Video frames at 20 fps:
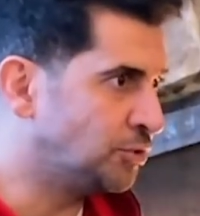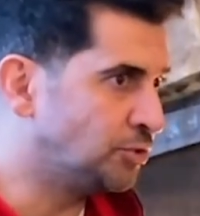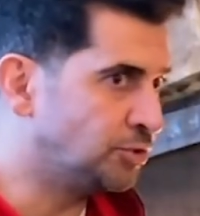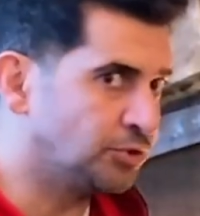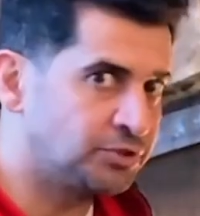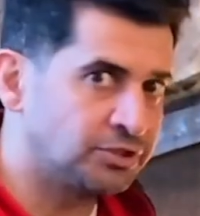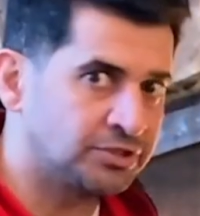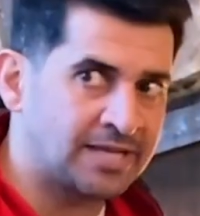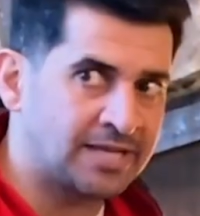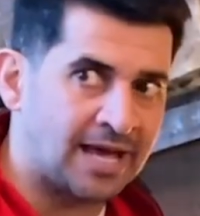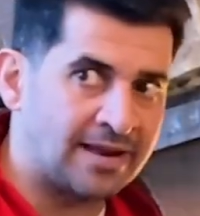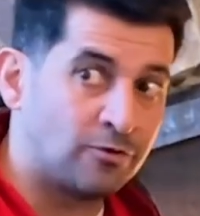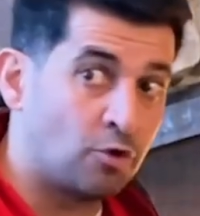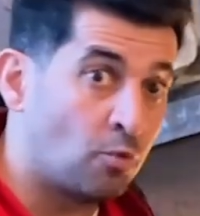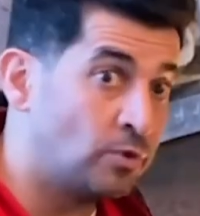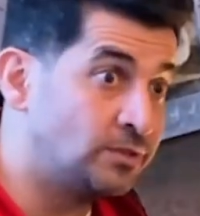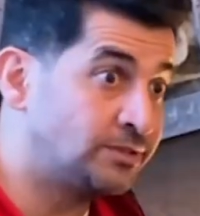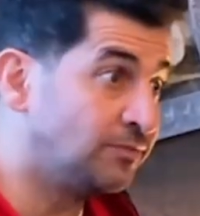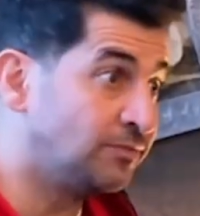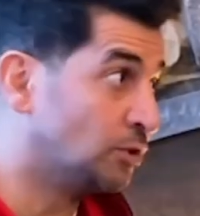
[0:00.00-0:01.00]
you, you just kind of, no
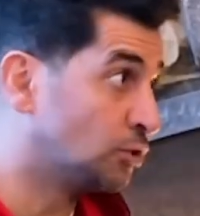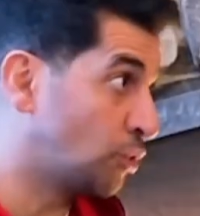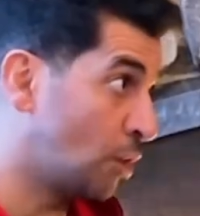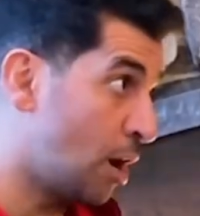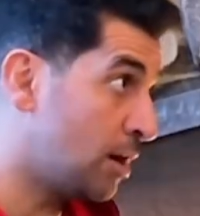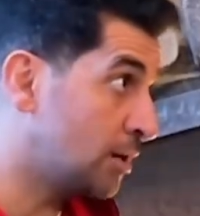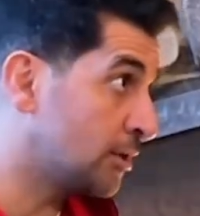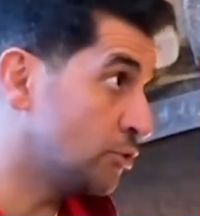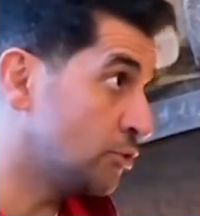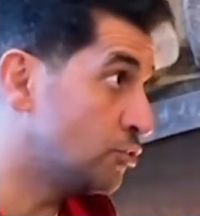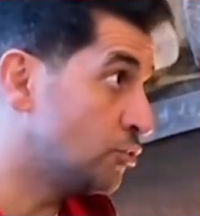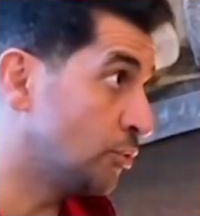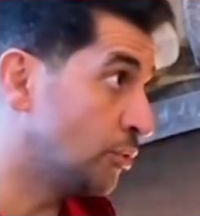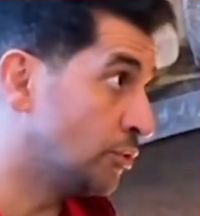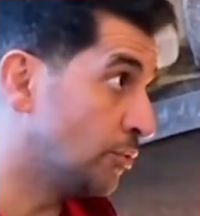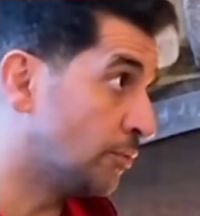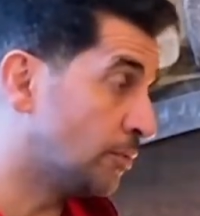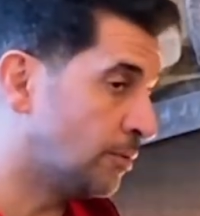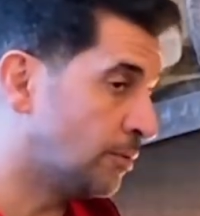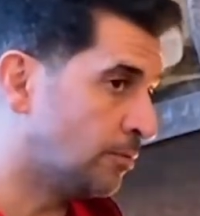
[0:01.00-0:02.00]
one's even talking to you
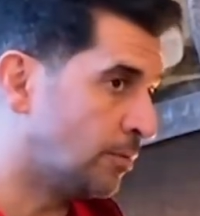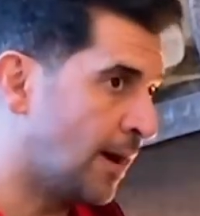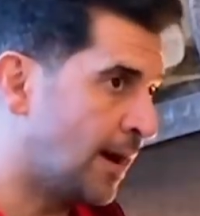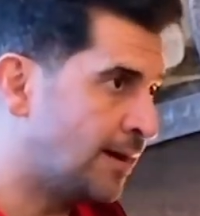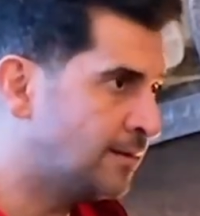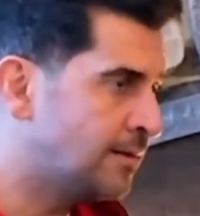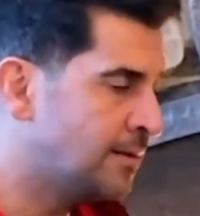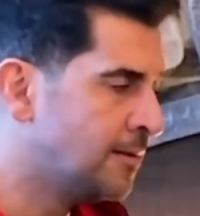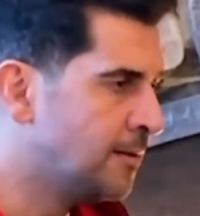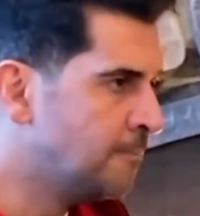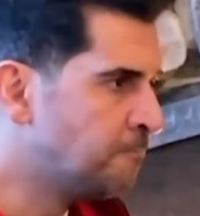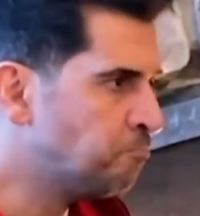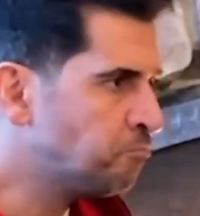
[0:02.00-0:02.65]
in the room, right? Yeah.